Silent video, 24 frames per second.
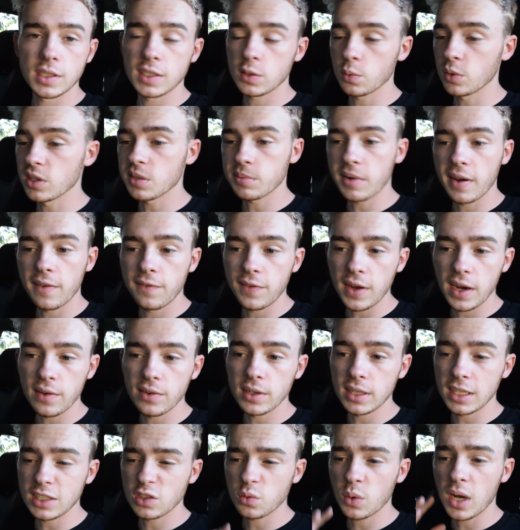This one's my
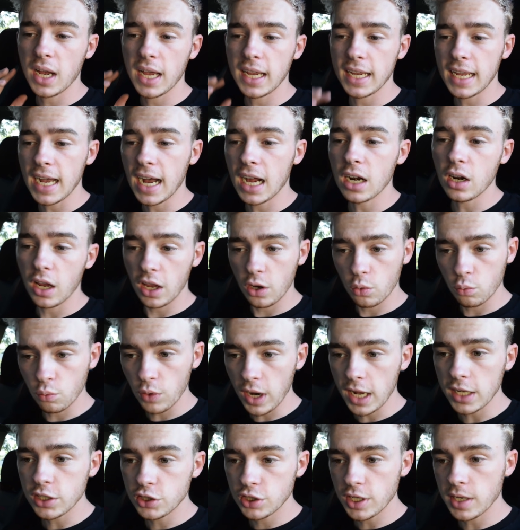favorite. That's why I got a
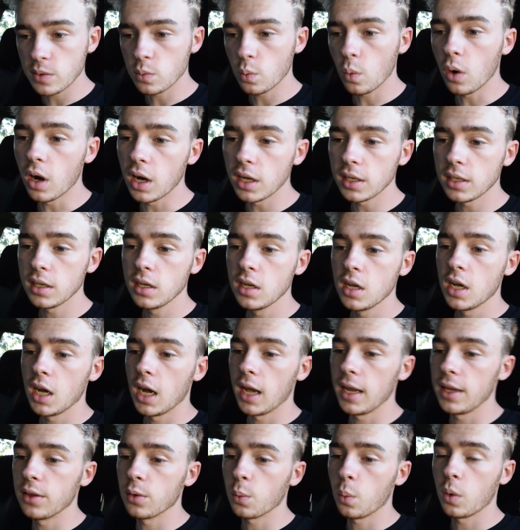red Gen 1.
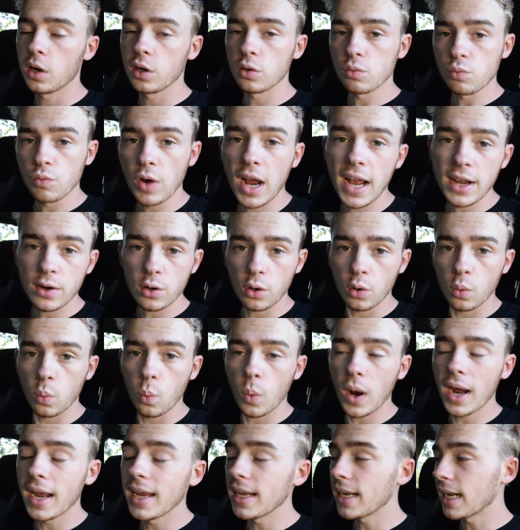I either wanted red or
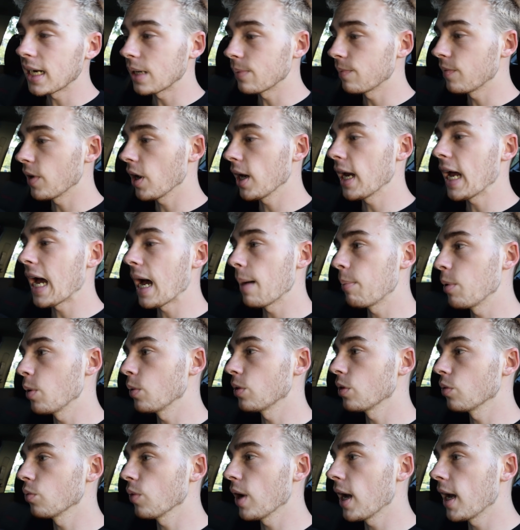white, and I'm very happy
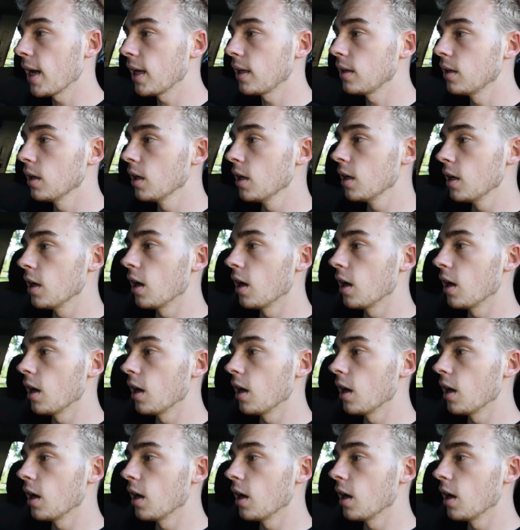with the red.